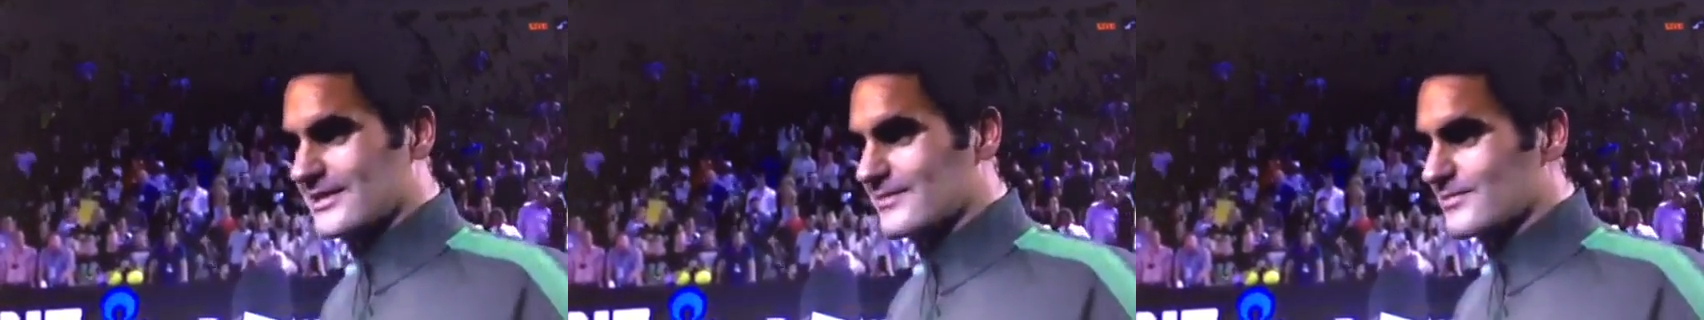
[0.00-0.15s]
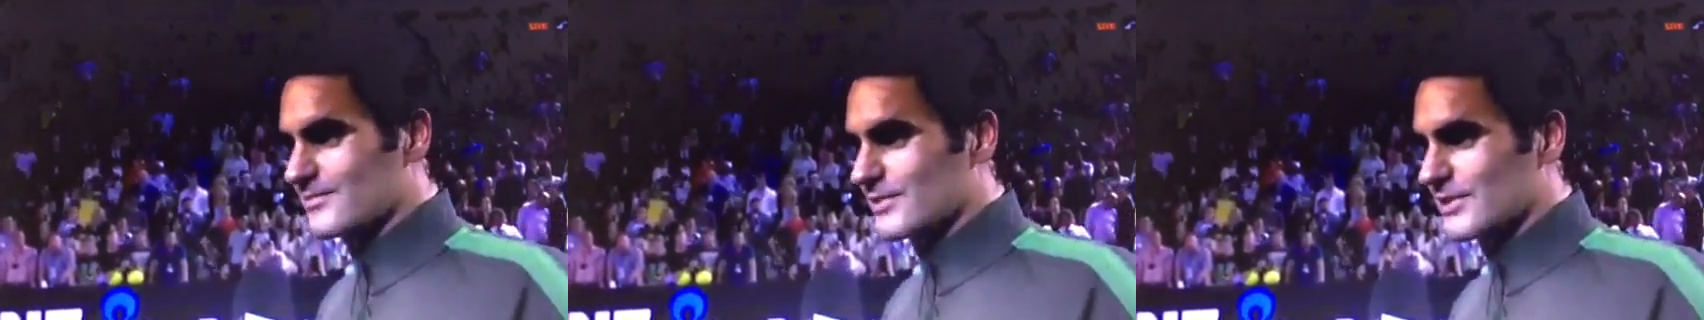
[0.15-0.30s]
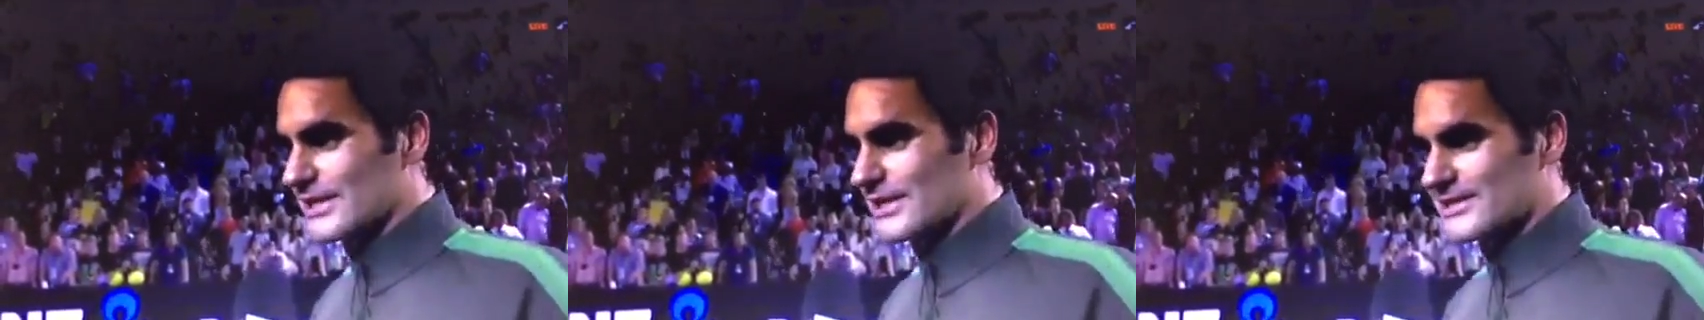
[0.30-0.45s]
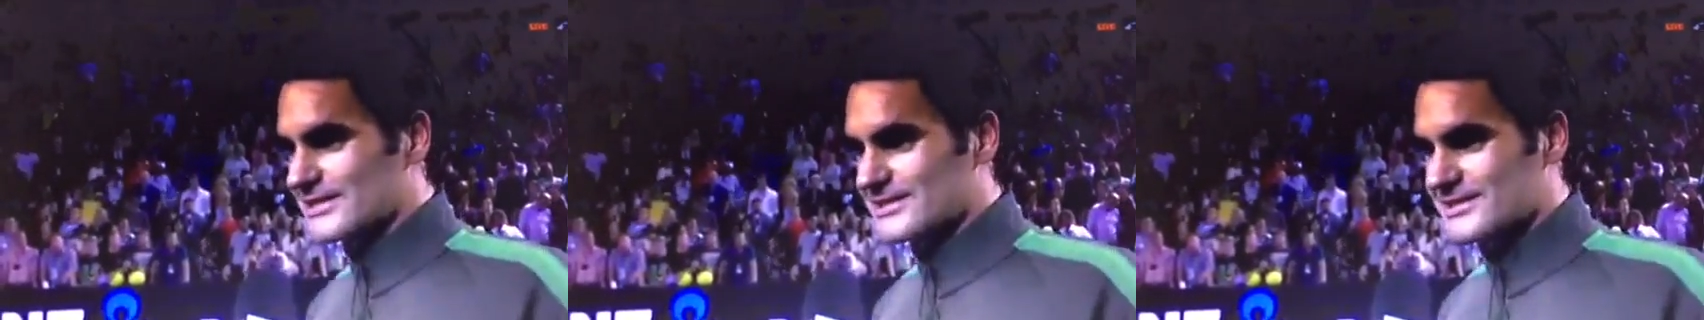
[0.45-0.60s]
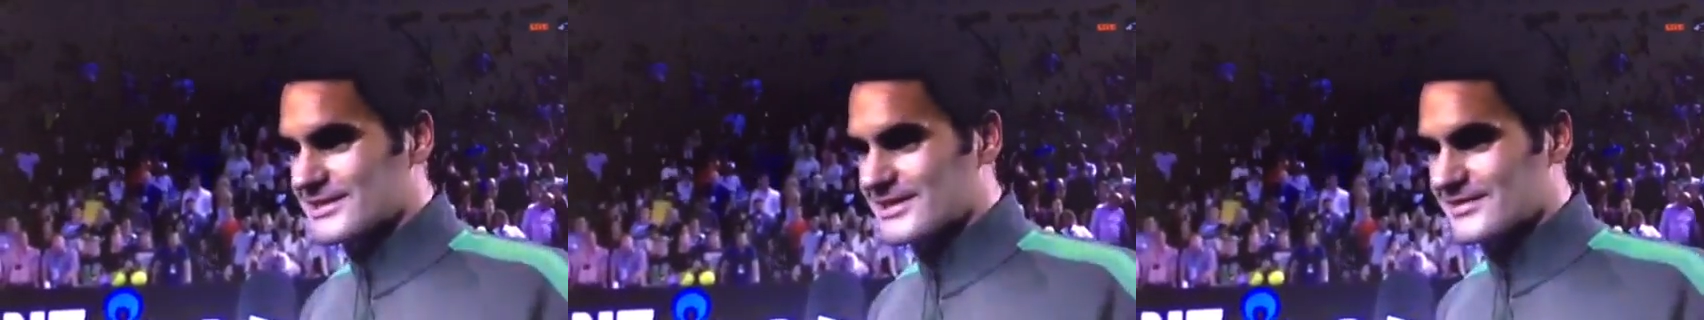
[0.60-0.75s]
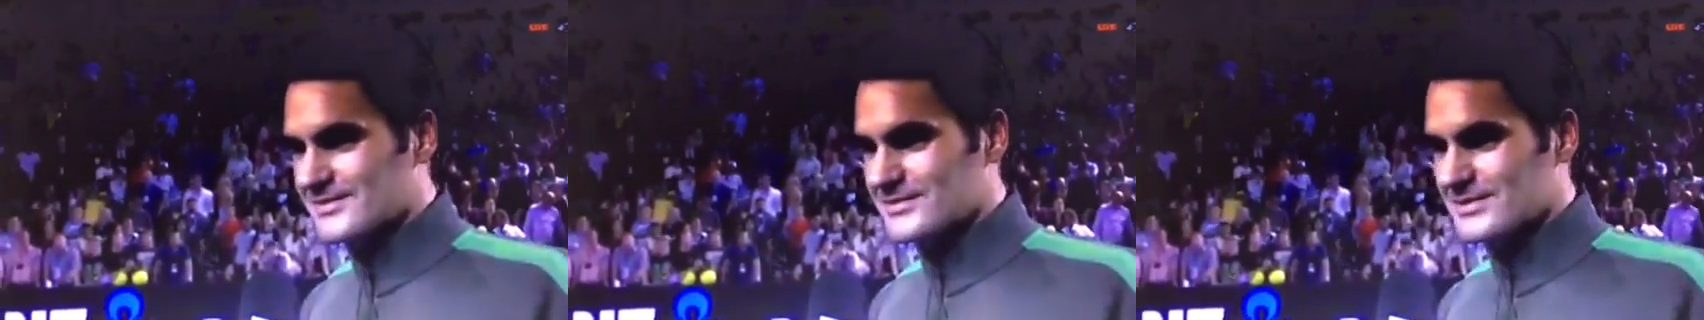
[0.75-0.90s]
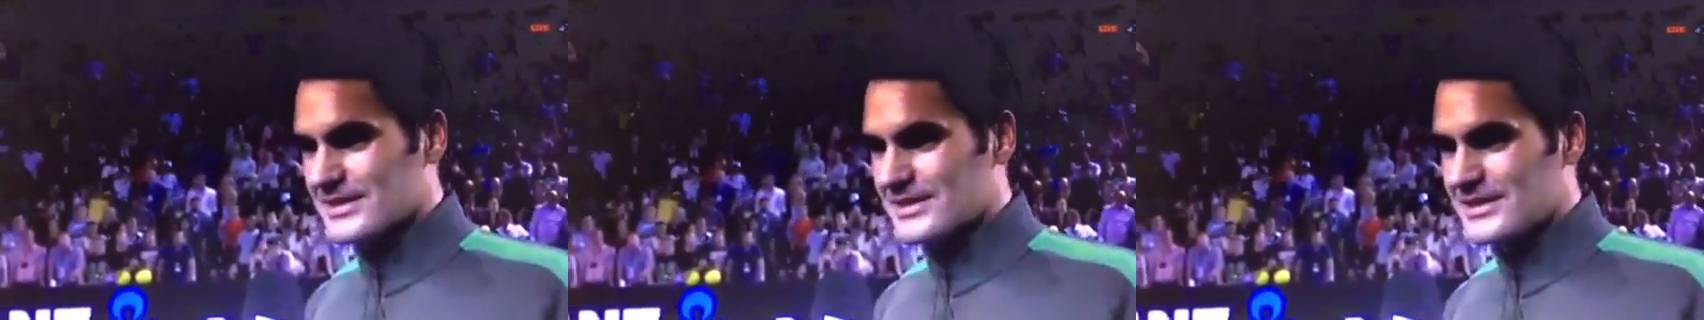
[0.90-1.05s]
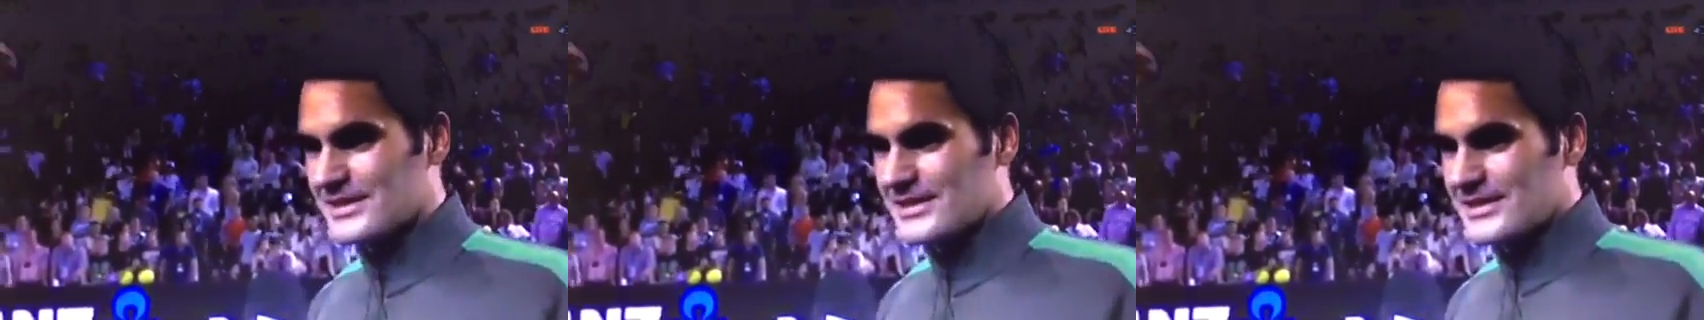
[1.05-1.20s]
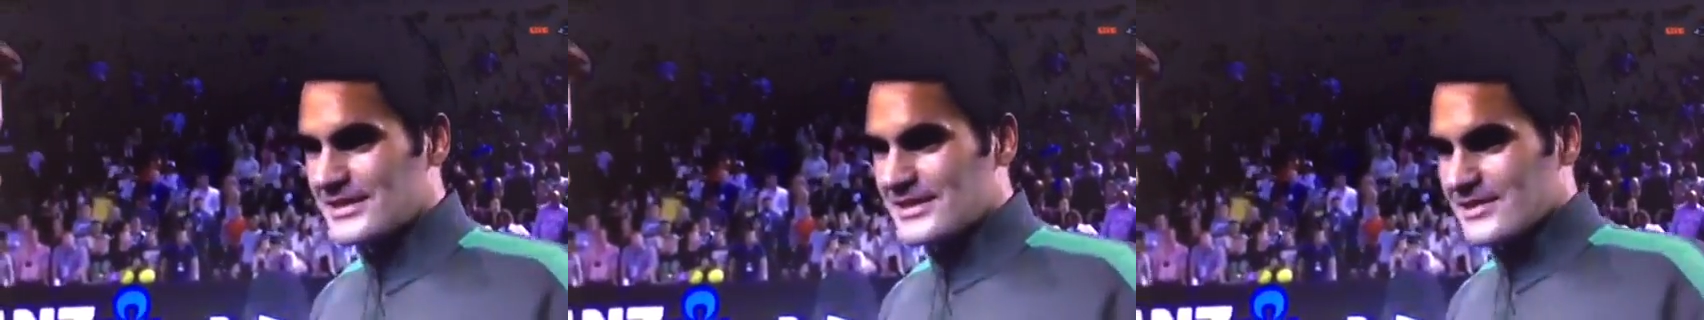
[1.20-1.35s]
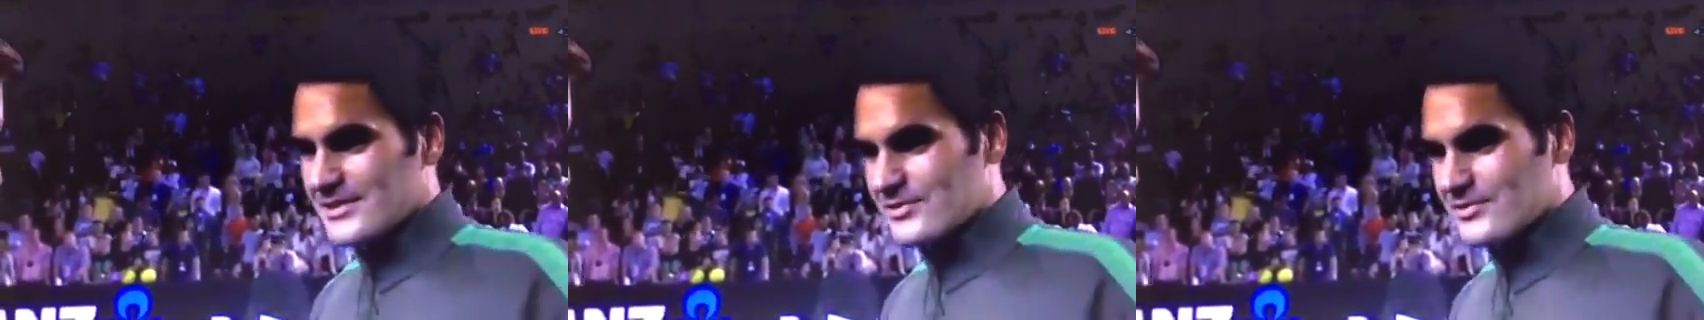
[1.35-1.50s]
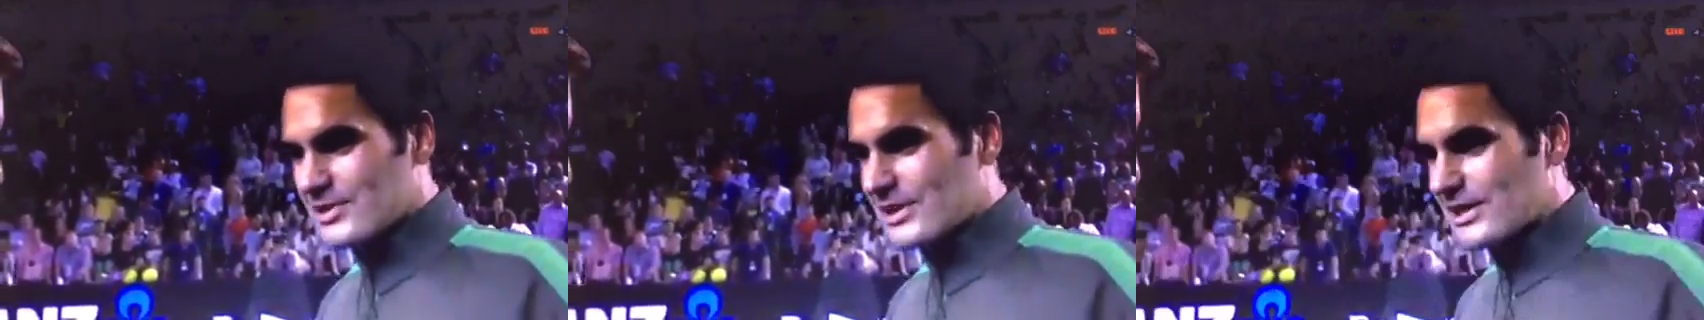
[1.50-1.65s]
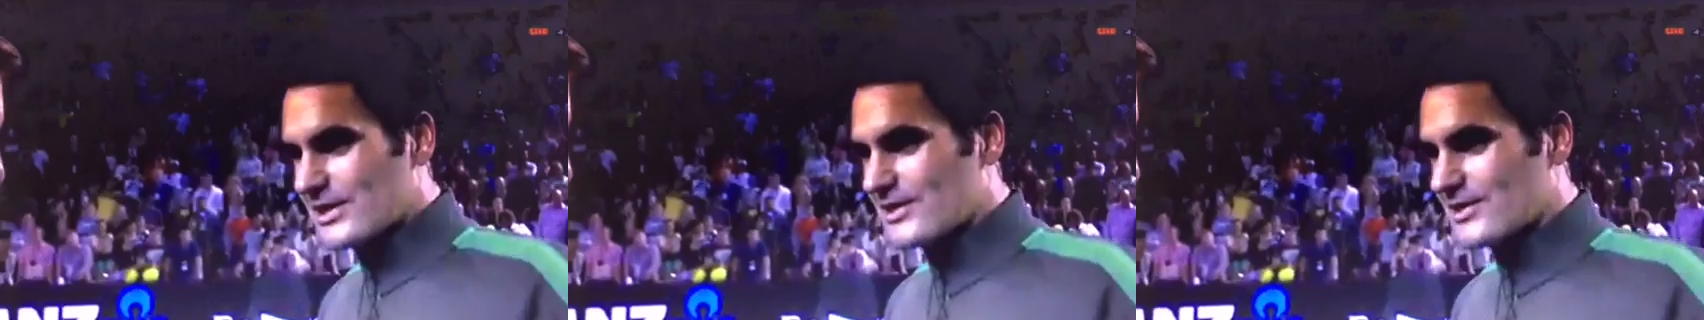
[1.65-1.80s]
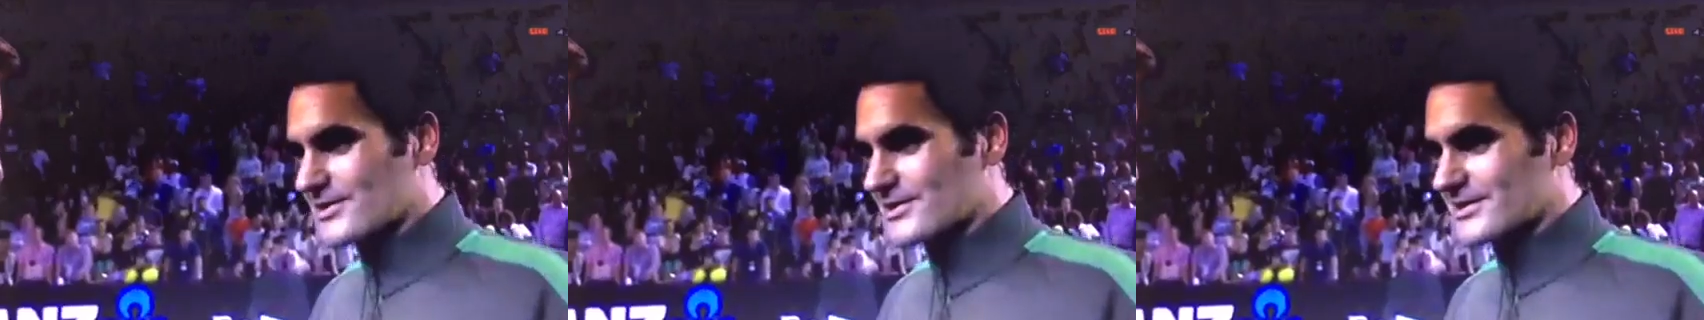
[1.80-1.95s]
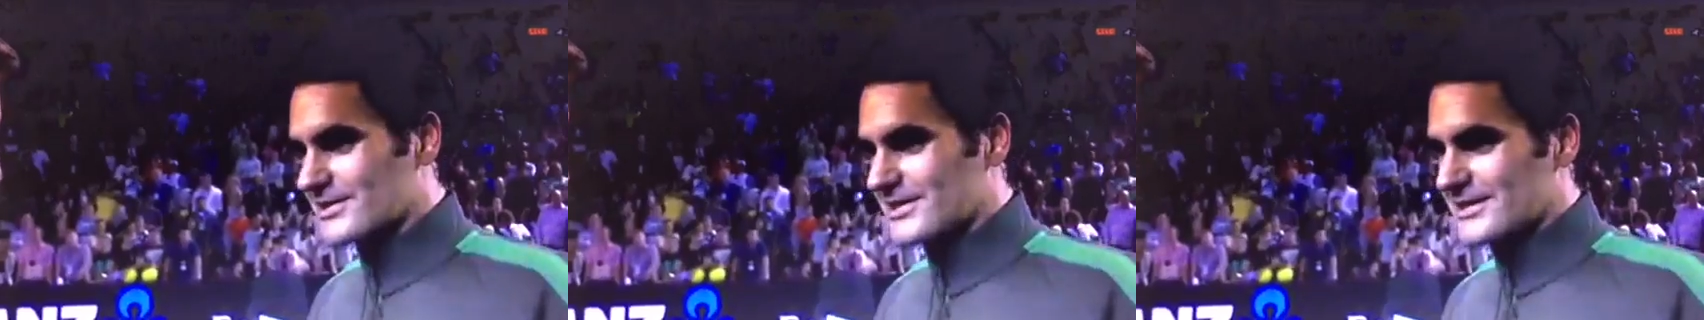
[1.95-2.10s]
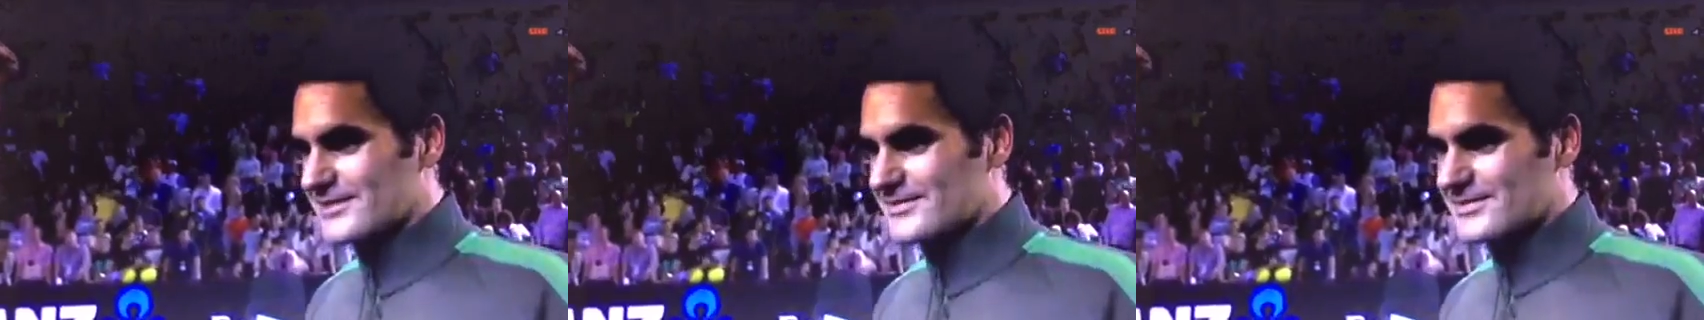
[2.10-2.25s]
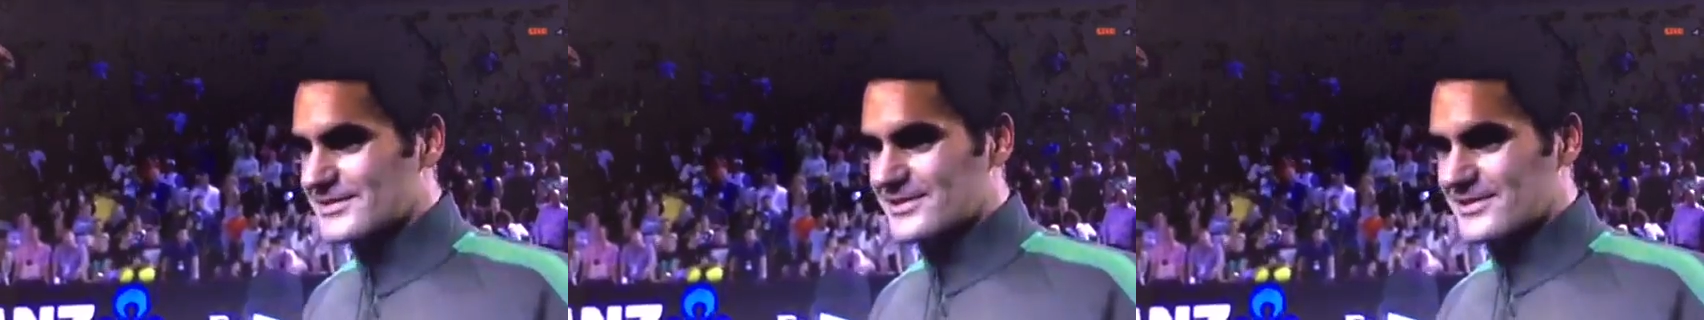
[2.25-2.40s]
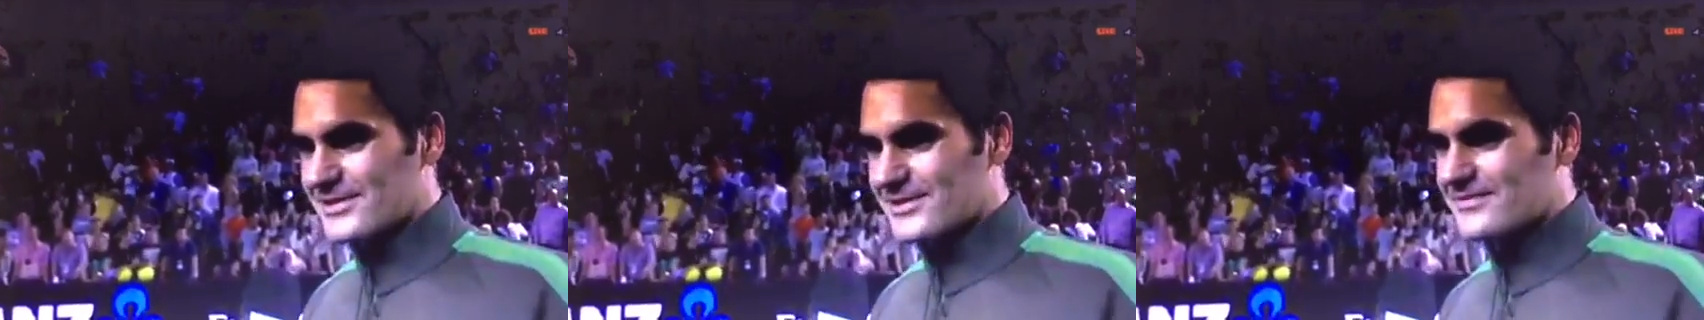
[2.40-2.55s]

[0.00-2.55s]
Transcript: and in practice he gives me really hard time.